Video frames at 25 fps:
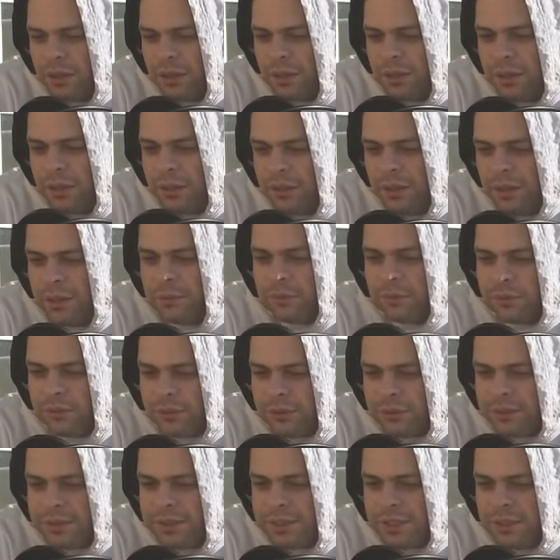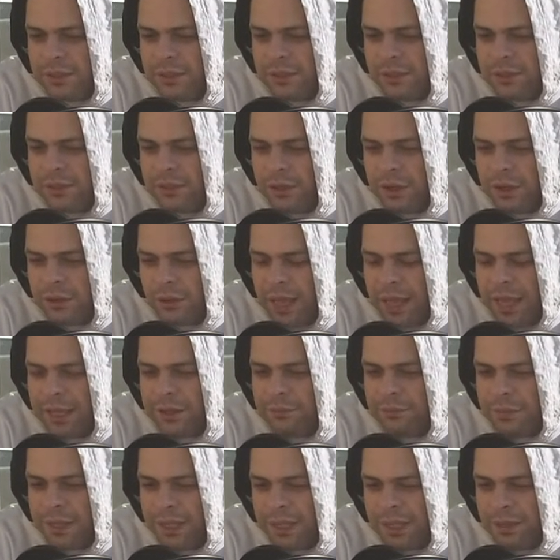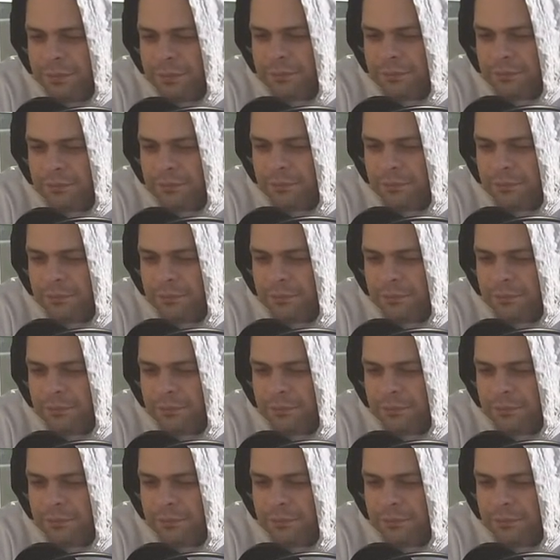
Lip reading: liberals and, you know, like me,